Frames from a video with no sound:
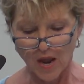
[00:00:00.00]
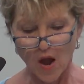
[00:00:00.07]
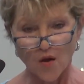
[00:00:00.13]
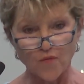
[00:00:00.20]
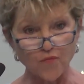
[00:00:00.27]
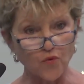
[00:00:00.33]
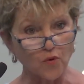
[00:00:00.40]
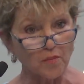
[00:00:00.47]

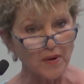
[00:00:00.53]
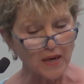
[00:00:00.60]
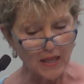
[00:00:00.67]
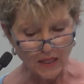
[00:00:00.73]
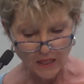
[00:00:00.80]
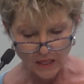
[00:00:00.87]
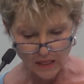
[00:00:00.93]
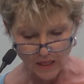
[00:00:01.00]

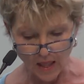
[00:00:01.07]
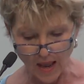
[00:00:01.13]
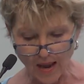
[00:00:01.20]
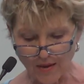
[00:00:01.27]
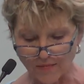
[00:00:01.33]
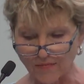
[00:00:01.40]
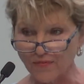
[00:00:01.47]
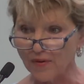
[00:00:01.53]
affirming
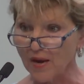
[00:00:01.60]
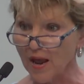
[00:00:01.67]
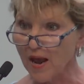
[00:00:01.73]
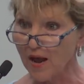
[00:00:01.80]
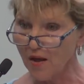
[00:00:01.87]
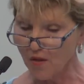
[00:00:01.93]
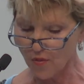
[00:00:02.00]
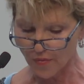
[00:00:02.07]
life and
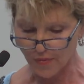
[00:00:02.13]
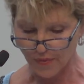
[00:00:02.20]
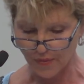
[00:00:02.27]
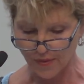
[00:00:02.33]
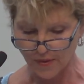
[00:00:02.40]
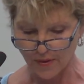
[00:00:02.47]
health.